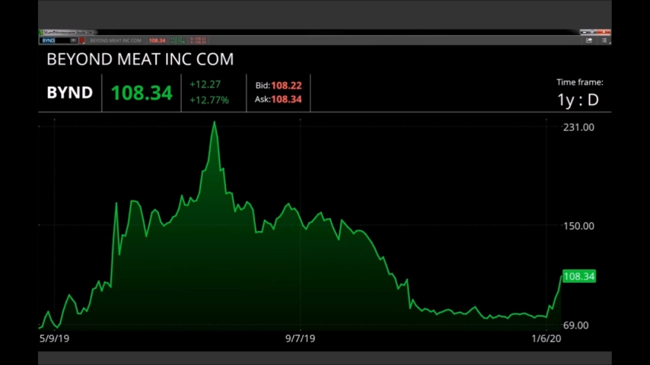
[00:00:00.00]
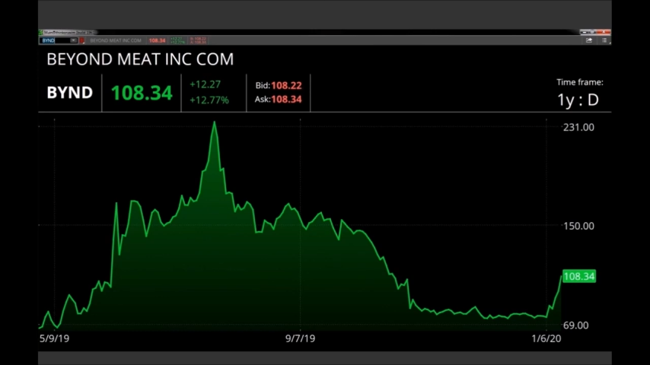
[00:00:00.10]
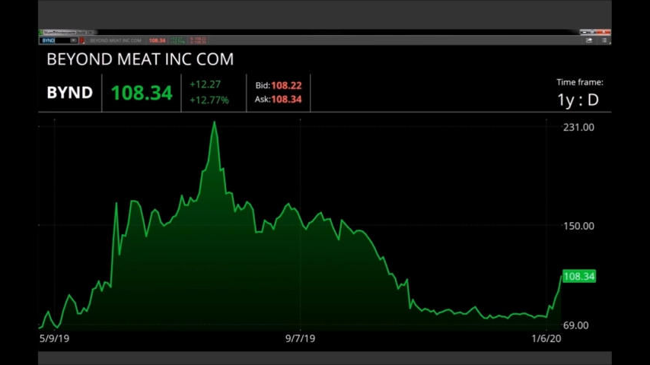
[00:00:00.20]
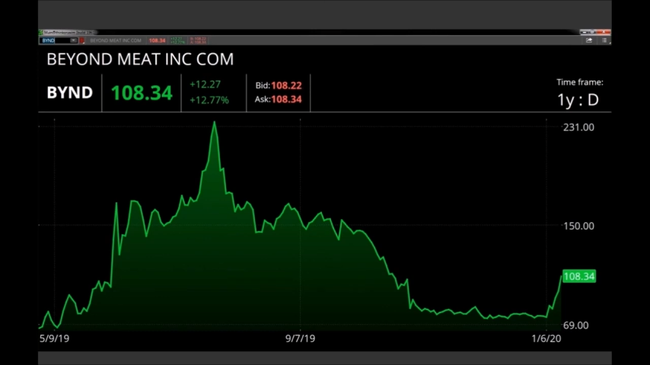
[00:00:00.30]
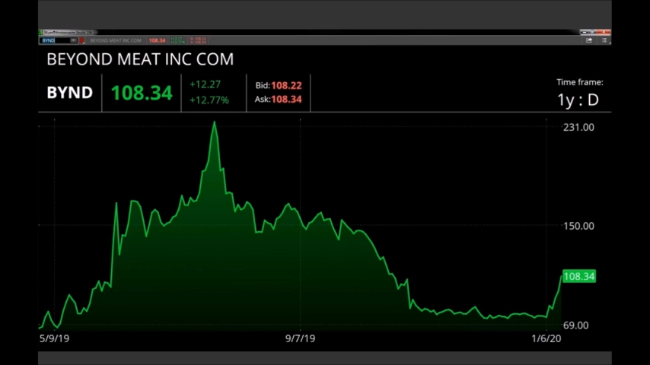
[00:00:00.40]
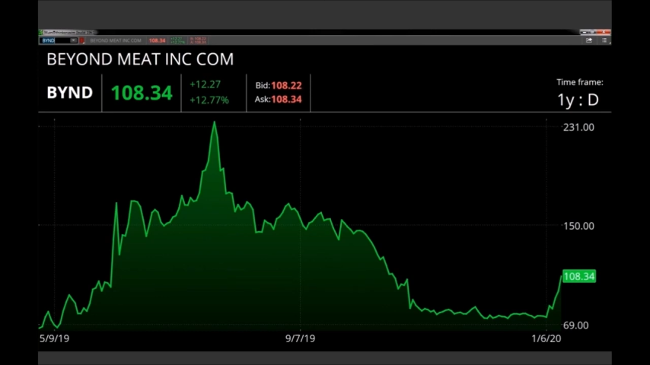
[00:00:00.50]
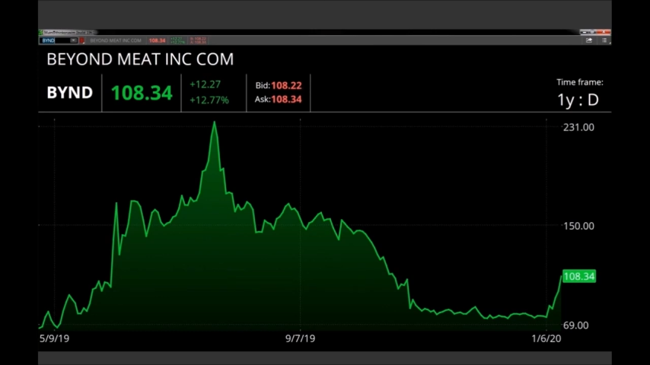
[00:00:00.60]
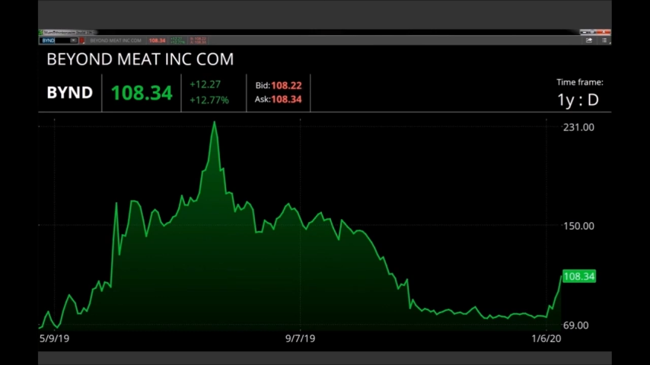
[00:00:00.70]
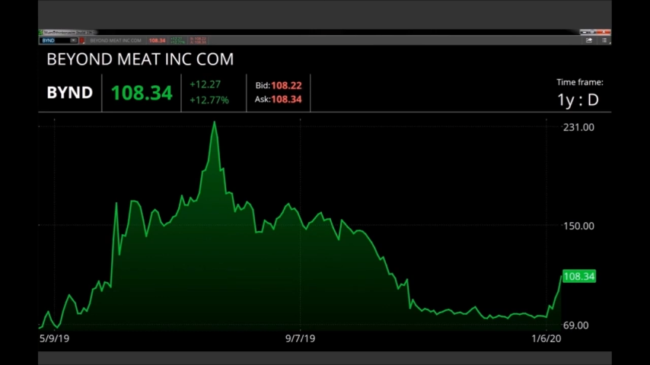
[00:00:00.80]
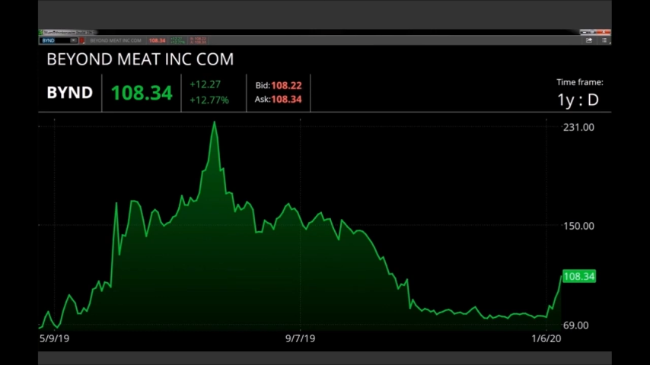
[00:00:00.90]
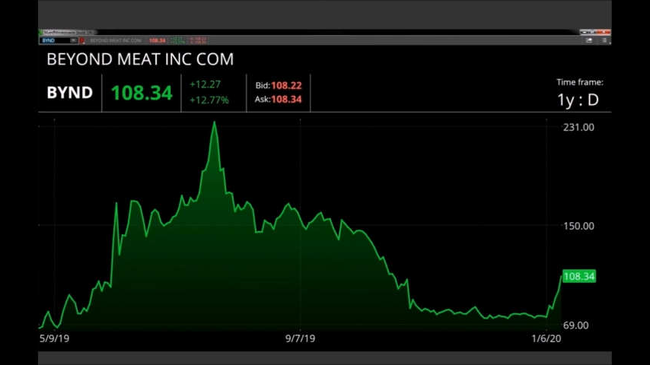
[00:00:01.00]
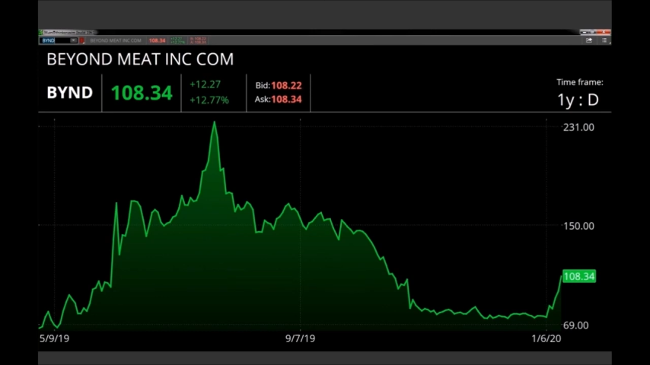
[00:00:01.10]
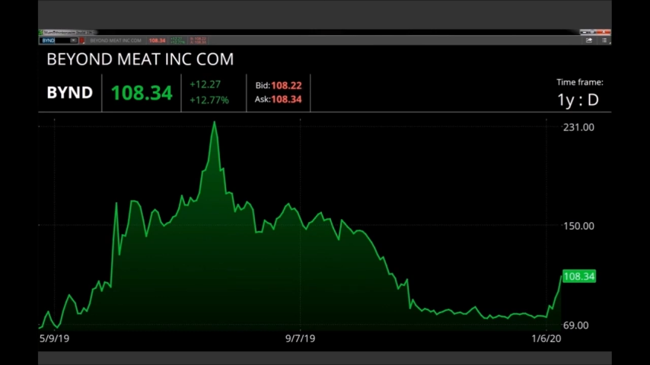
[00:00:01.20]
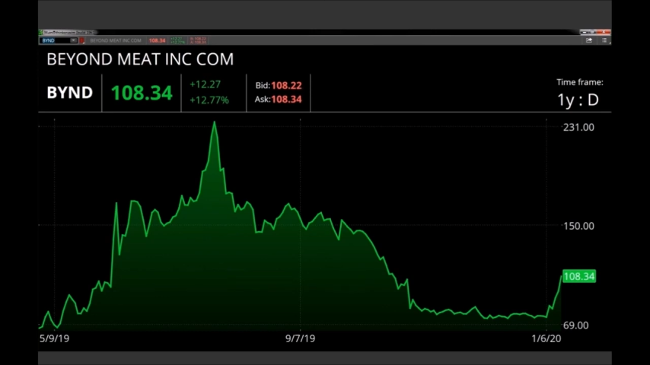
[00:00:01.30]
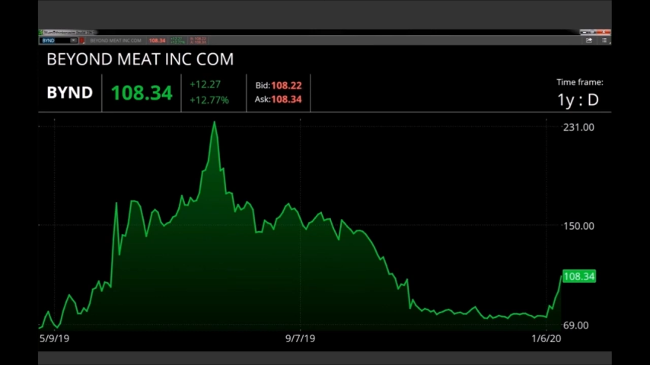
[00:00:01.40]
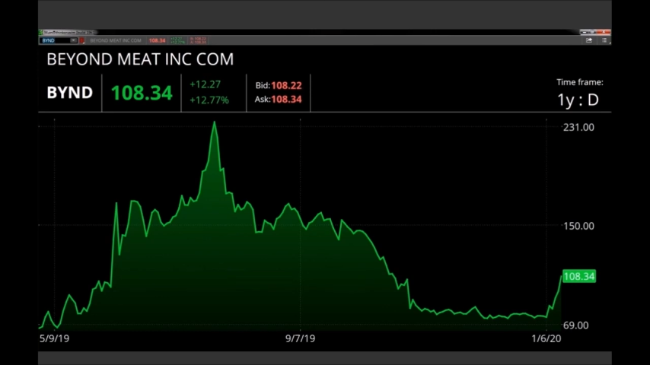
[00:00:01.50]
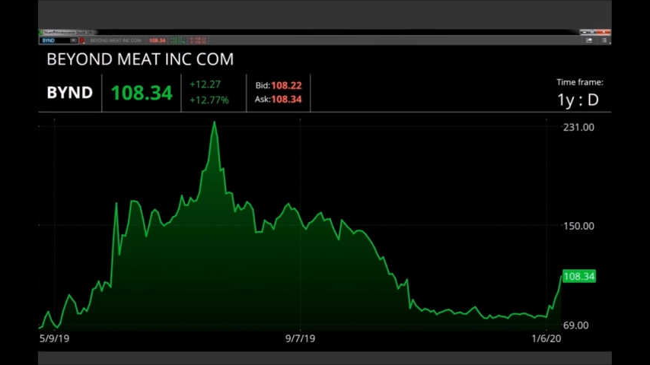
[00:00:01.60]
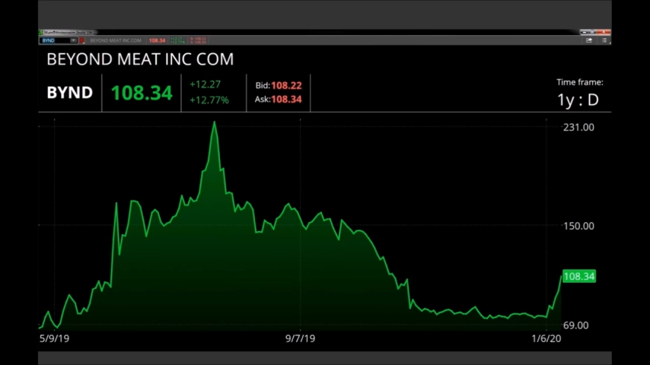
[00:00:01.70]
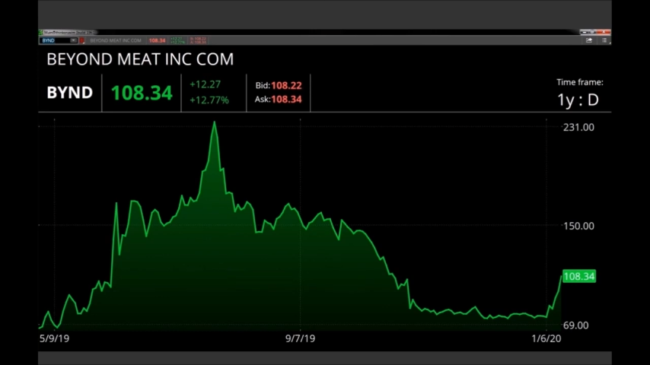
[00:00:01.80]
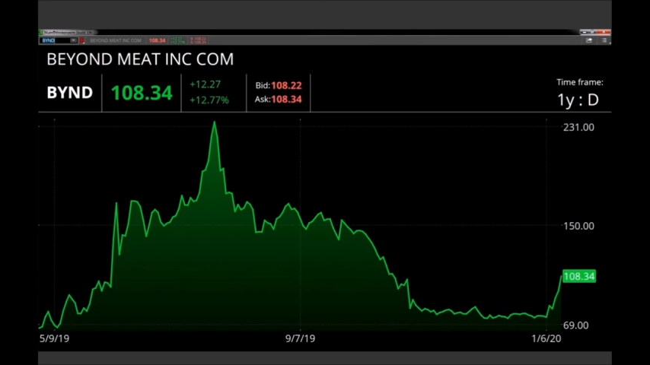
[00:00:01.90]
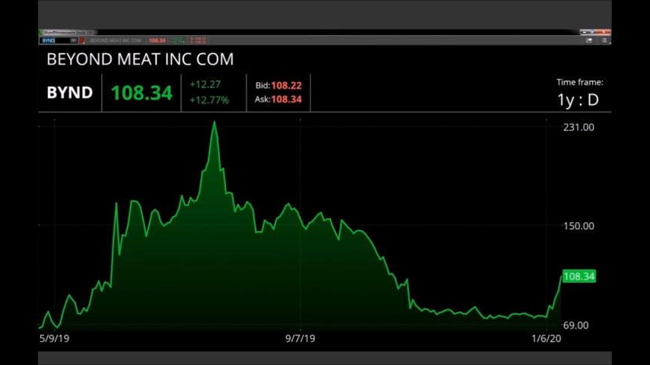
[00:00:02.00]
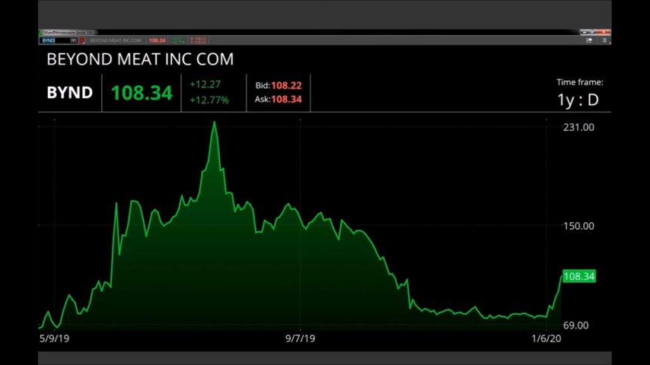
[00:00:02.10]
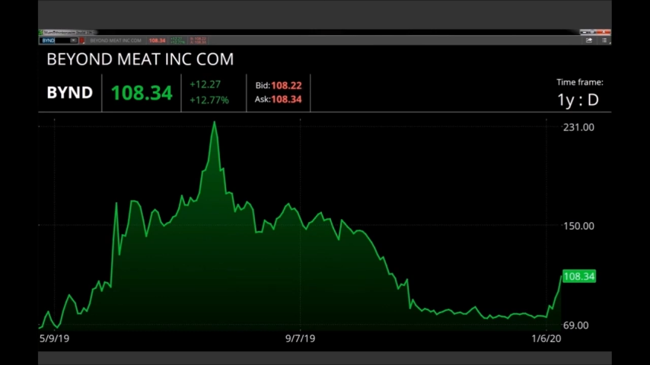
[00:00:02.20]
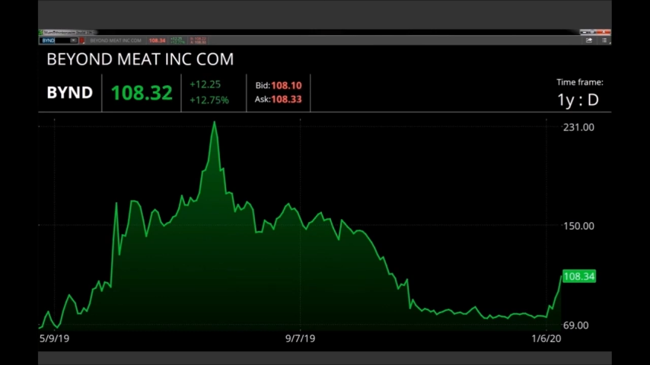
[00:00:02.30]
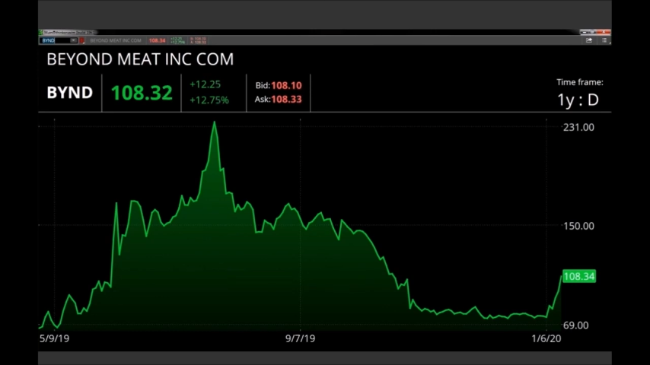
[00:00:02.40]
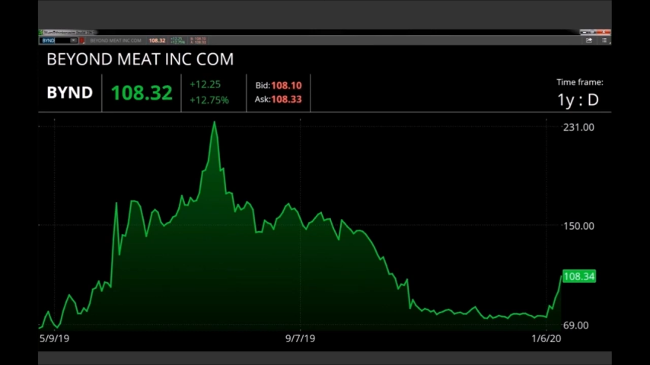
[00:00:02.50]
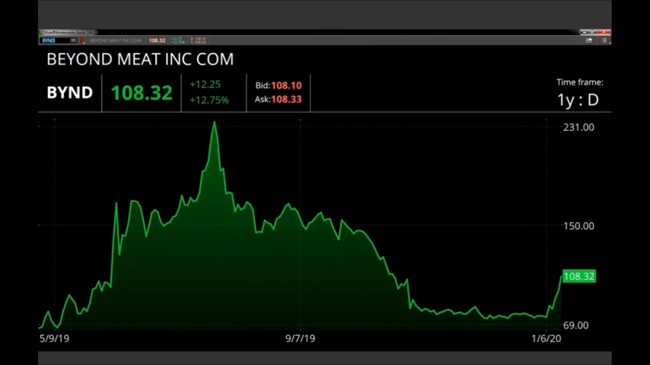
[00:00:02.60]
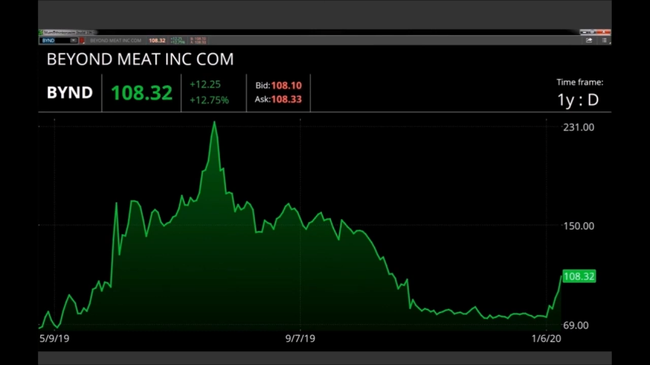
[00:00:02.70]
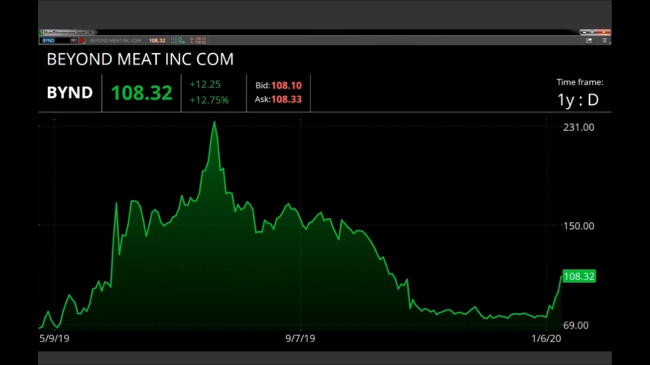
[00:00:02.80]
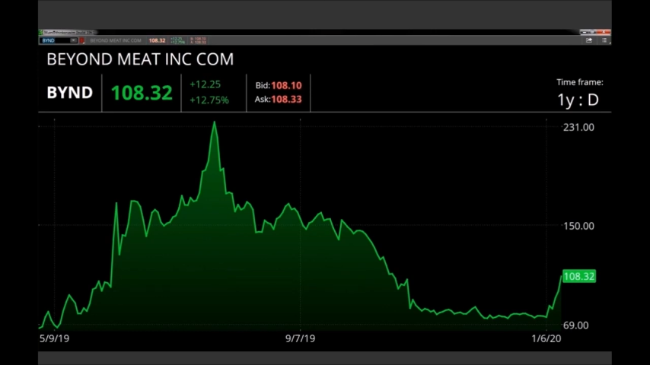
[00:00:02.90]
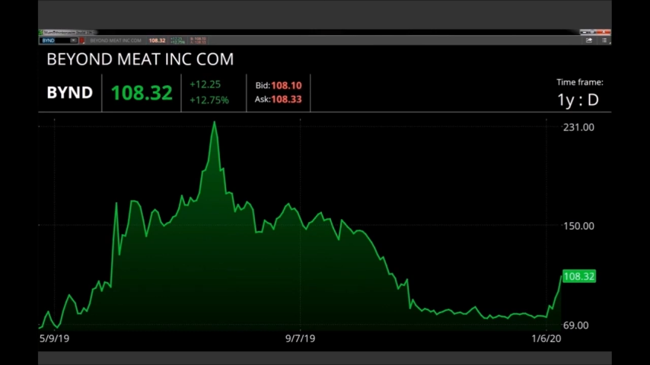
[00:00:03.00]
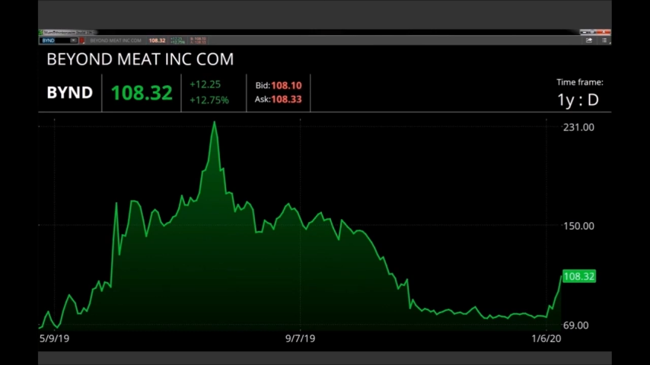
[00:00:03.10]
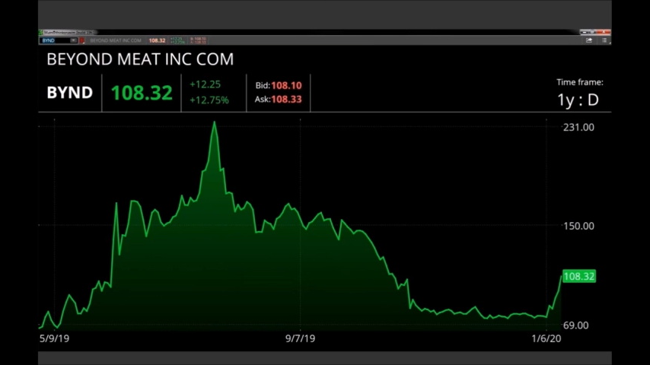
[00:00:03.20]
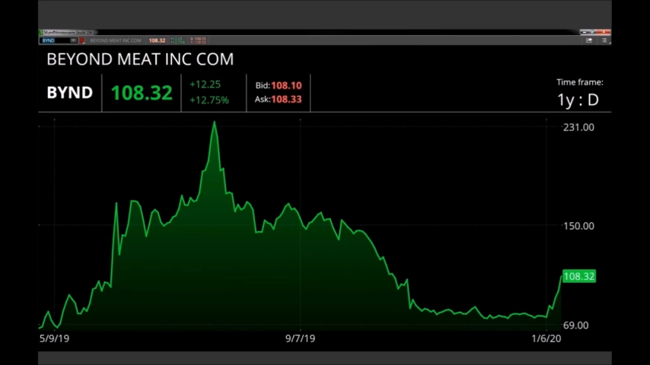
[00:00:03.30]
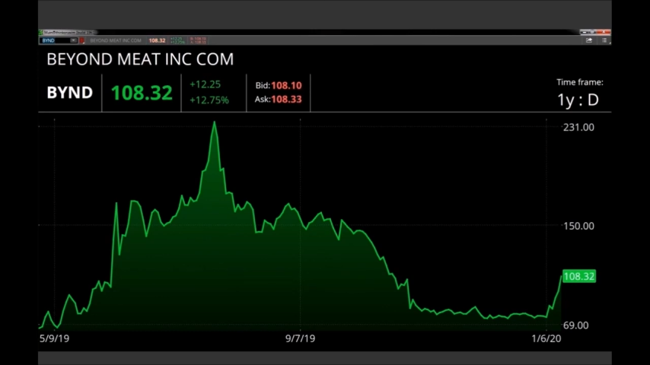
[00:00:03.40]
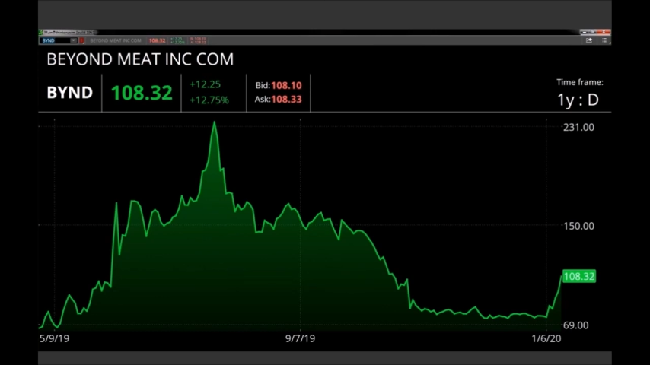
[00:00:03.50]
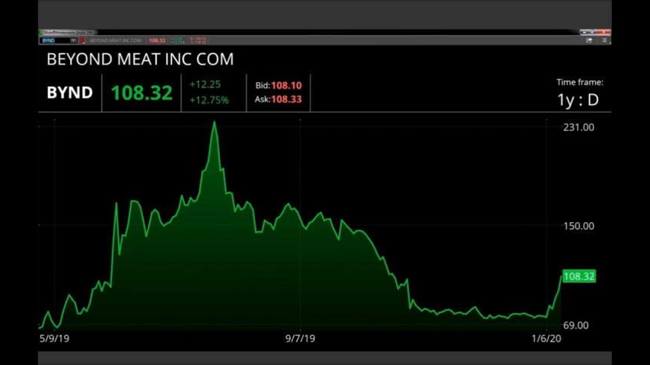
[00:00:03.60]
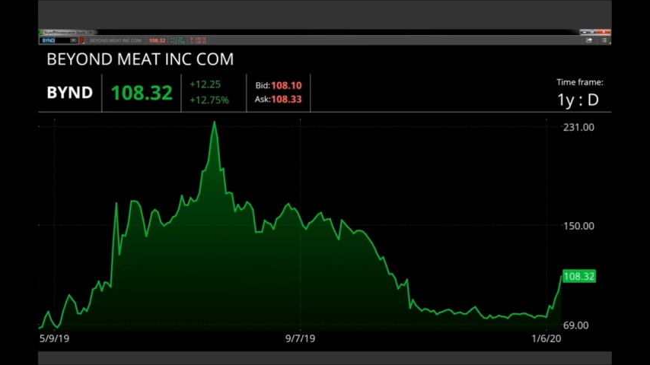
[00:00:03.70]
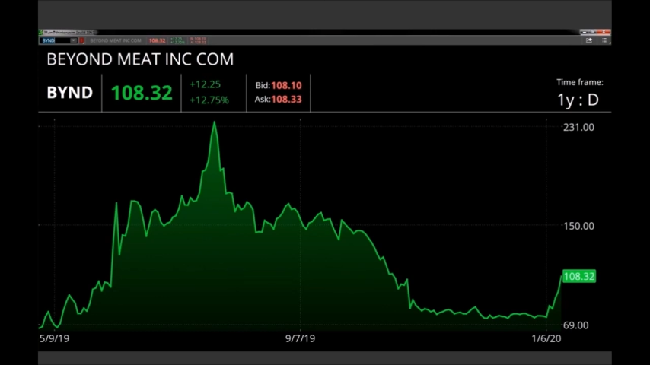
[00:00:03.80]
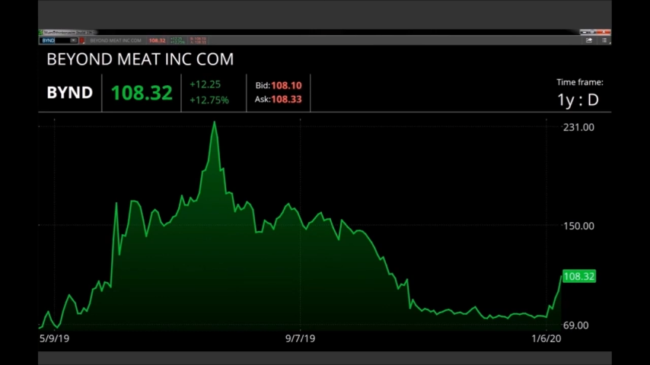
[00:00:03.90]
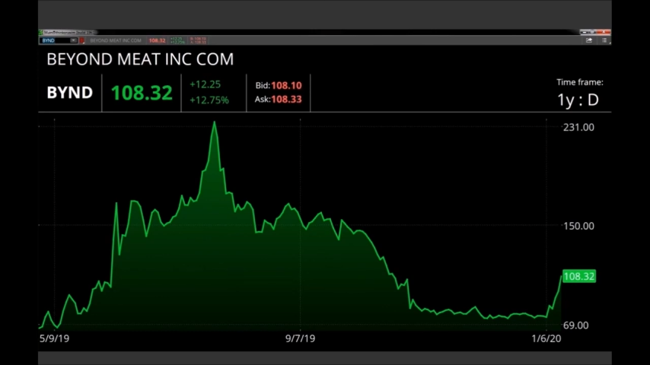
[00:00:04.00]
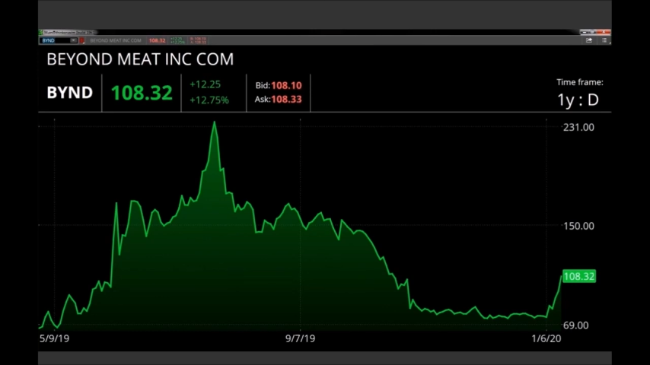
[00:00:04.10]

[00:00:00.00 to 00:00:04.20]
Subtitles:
(no speaker visible)